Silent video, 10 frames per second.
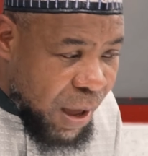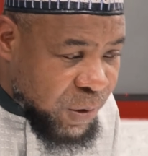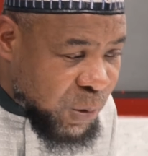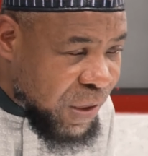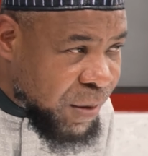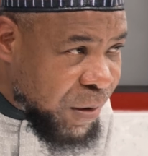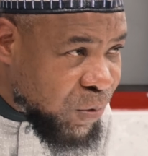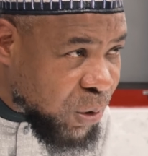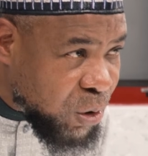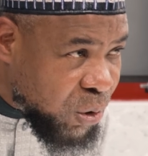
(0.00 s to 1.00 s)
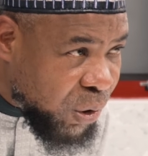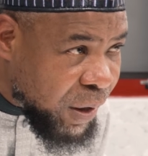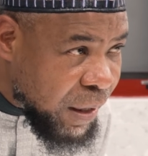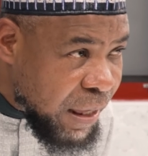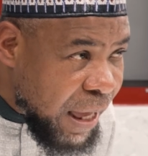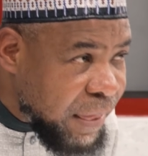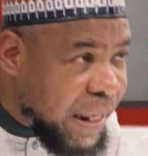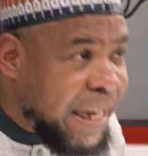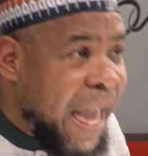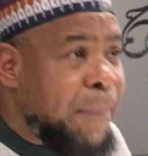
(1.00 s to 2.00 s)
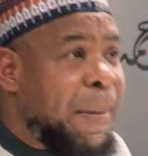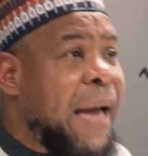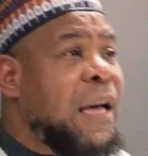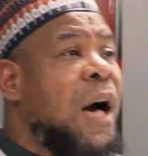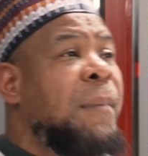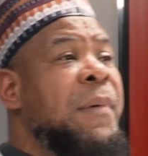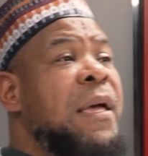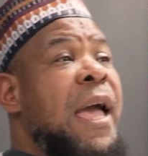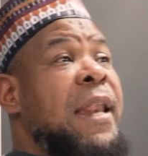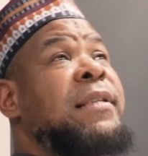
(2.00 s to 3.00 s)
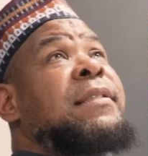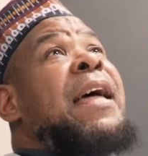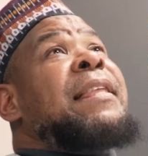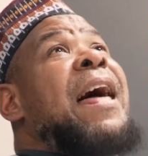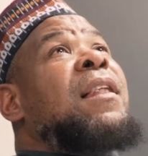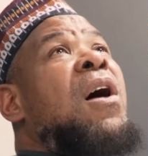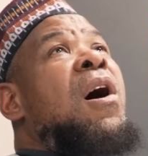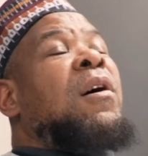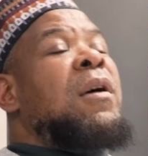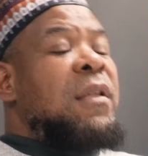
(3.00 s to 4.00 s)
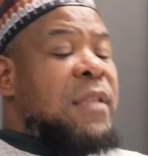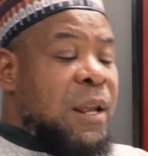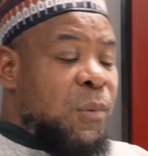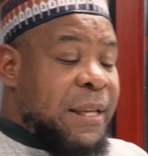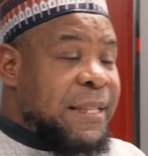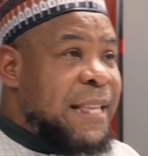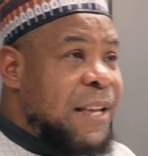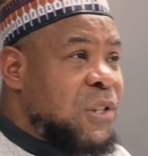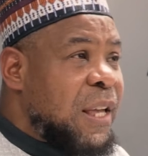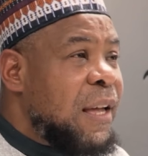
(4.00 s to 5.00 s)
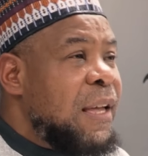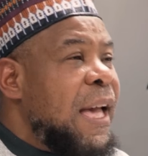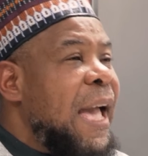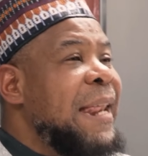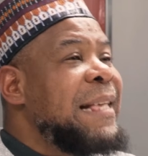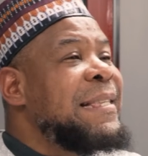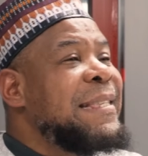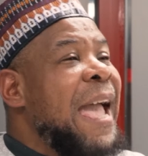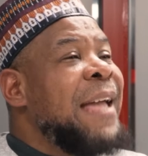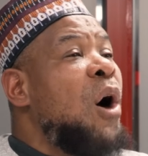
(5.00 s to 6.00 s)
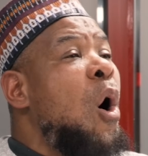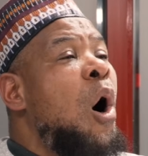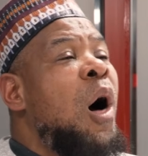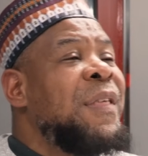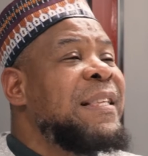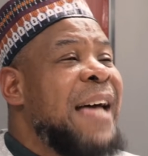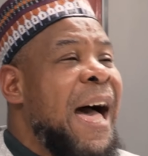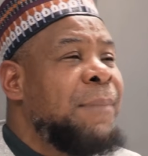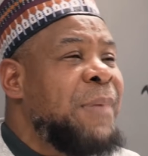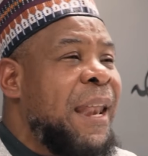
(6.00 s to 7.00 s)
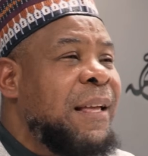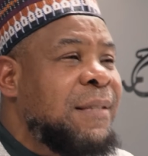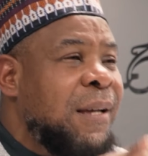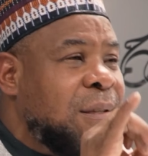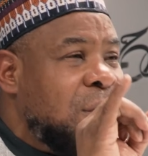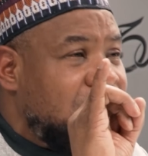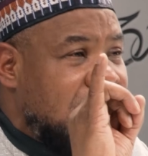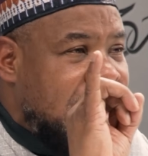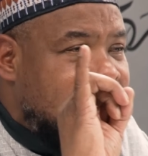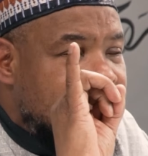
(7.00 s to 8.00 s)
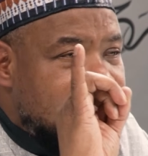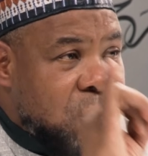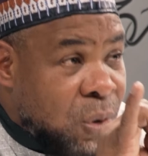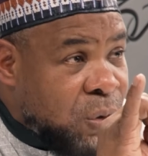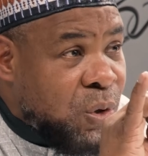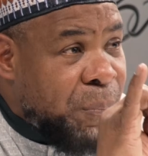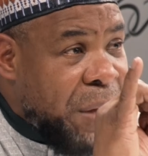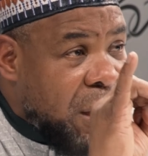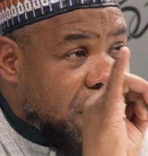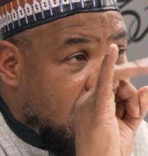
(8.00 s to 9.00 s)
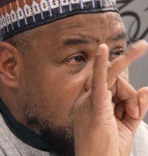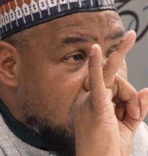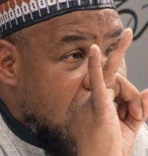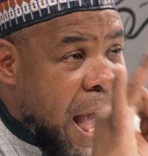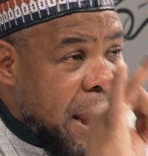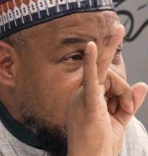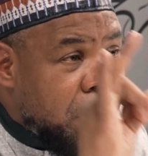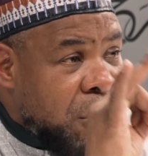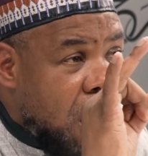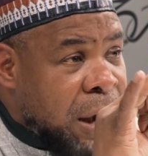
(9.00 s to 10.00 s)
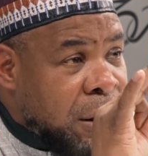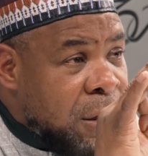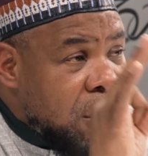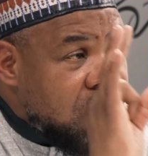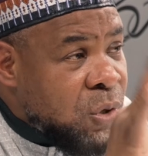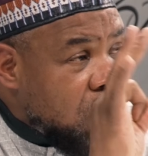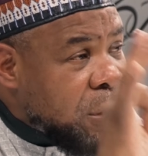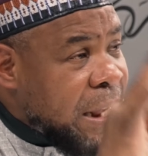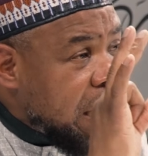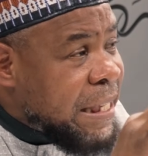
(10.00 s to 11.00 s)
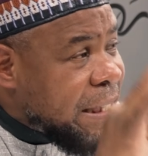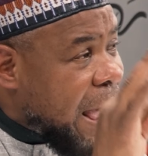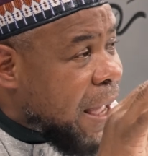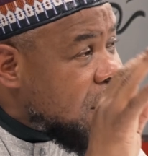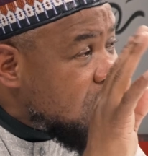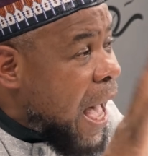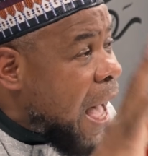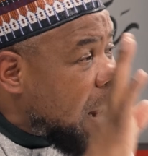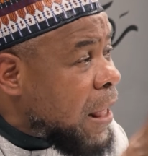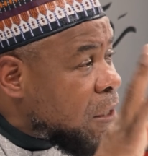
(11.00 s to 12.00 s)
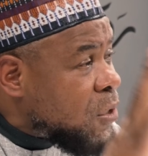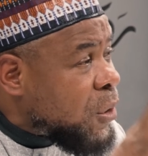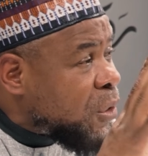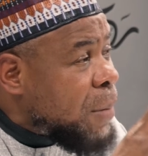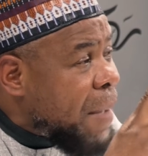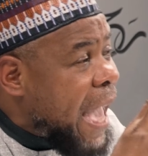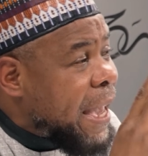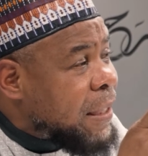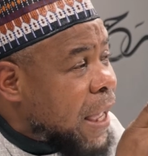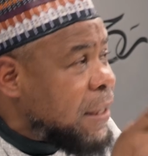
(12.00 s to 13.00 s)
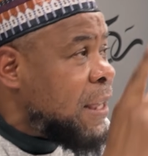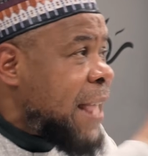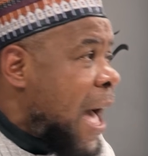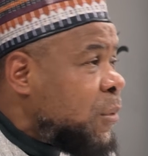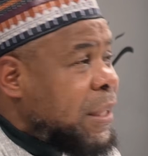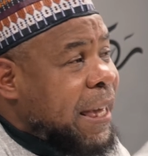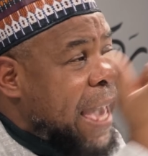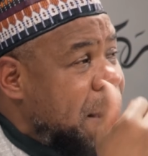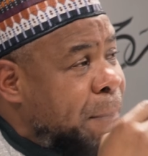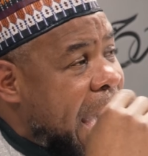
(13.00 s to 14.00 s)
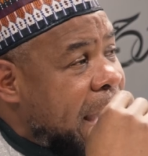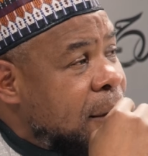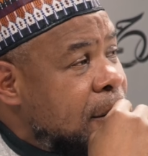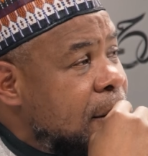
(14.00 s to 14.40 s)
was with him in ruku'. And then he came back up, and he stayed that long. Then he went in sajda, and he stayed all the time that it took to read Surah Al-Baqarah, Ali Imran, Surah Al-Nisa, Surah Al-Ma'idah. He did that one, then came back.